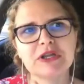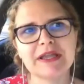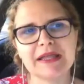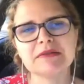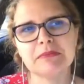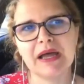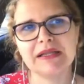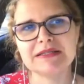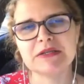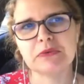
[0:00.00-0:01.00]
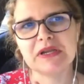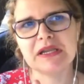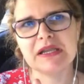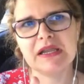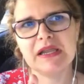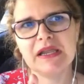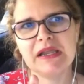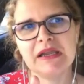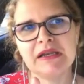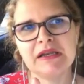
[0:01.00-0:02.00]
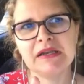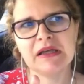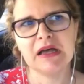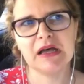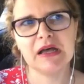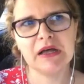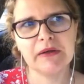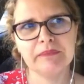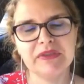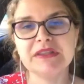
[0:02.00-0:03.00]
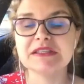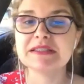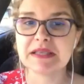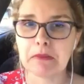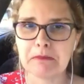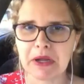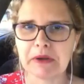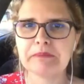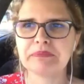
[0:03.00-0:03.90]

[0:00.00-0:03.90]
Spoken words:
to get my degree in December.